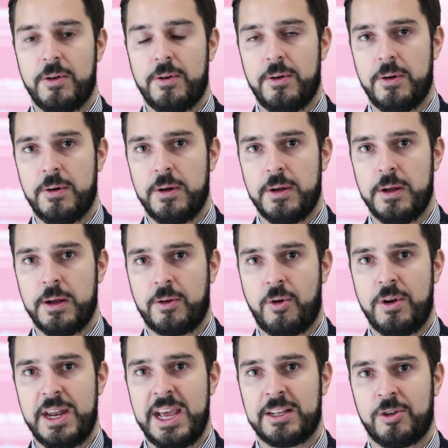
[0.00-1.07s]
know, uh,
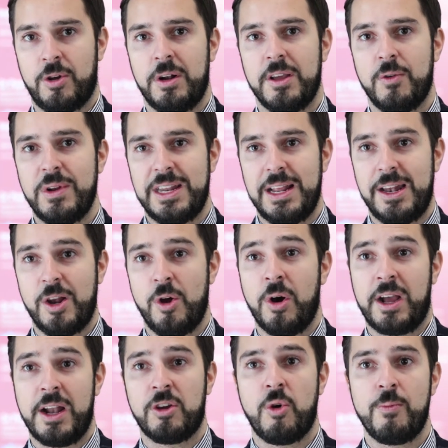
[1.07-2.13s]
connect only with the
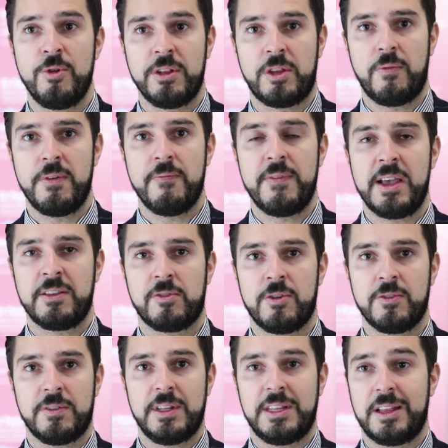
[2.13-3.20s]
local community of
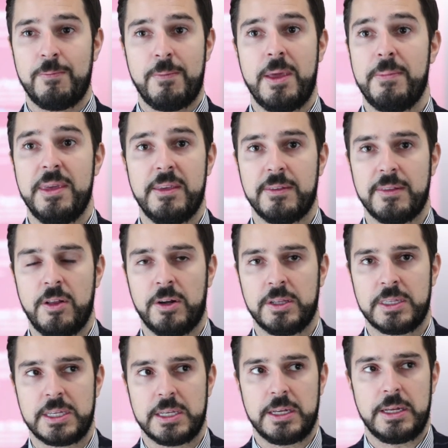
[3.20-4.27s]
investors that maybe is not
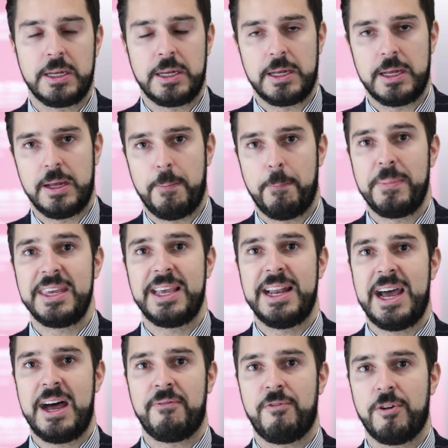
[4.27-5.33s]
uh, uh, big
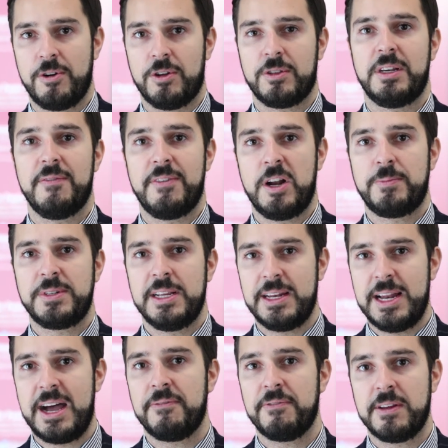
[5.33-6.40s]
enough or not developed
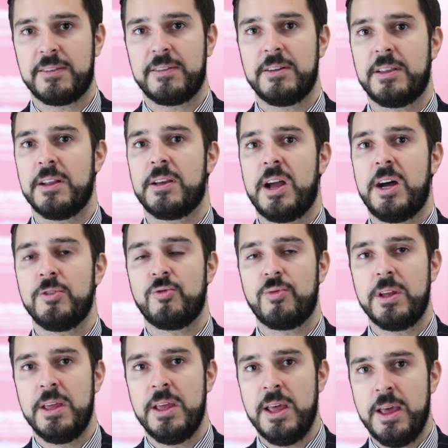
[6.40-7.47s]
enough in a certain
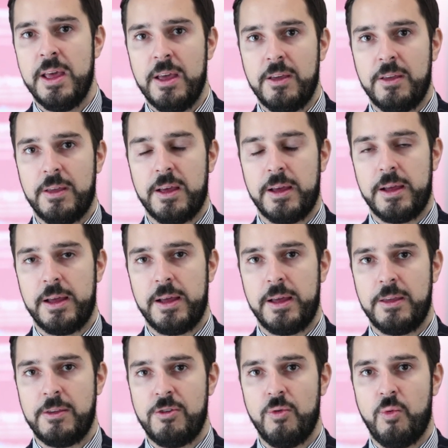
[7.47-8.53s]
country.
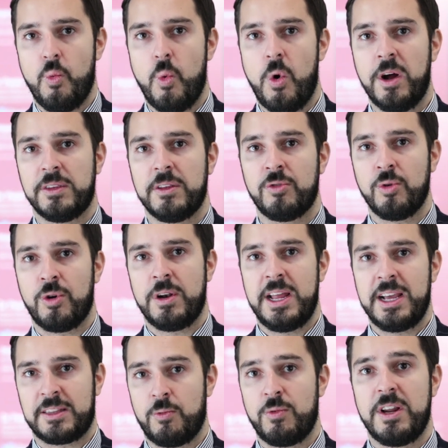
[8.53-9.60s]
Uh, you wanted to
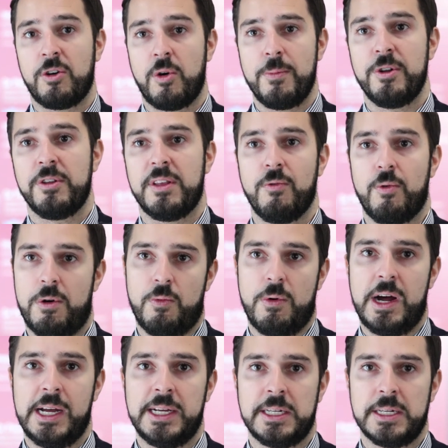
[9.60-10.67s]
connect with the community
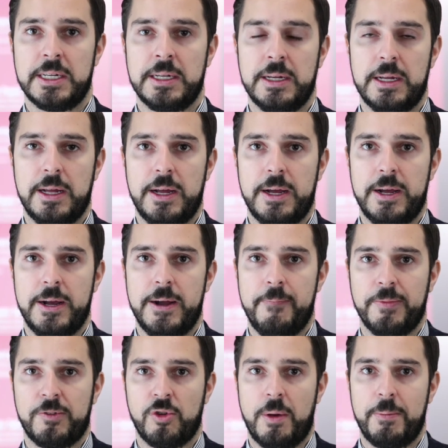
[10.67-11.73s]
worldwide. Uh,
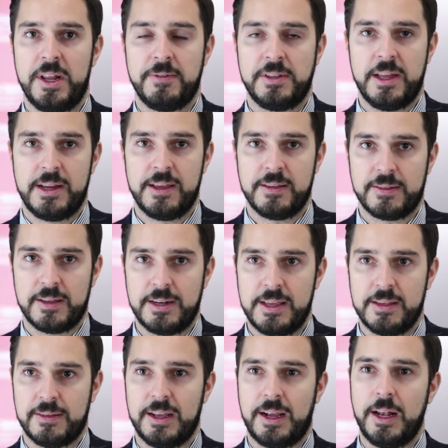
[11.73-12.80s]
so I believe there is, this
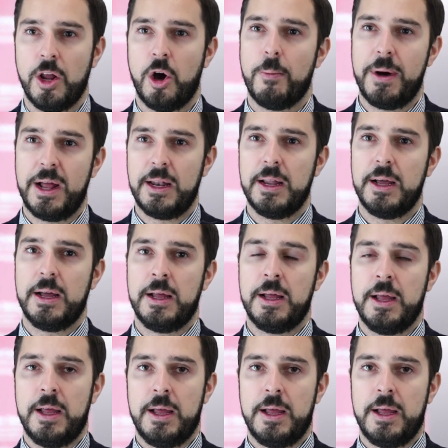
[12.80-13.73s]
there is a global